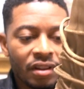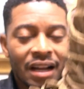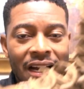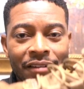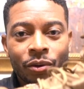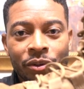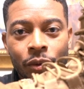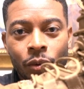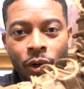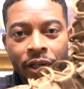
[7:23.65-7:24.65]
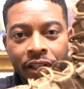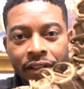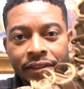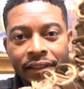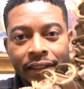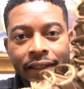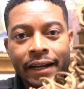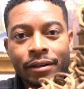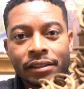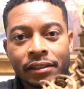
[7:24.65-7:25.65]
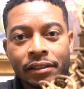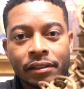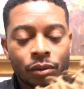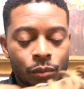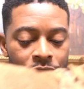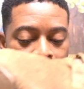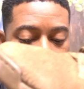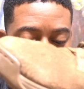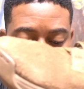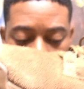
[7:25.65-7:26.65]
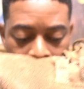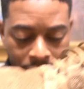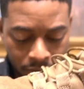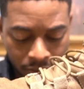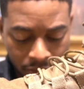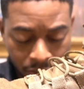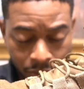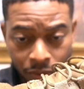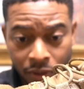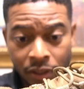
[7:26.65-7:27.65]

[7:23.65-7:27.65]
I've only wore these in garrison, which is, in the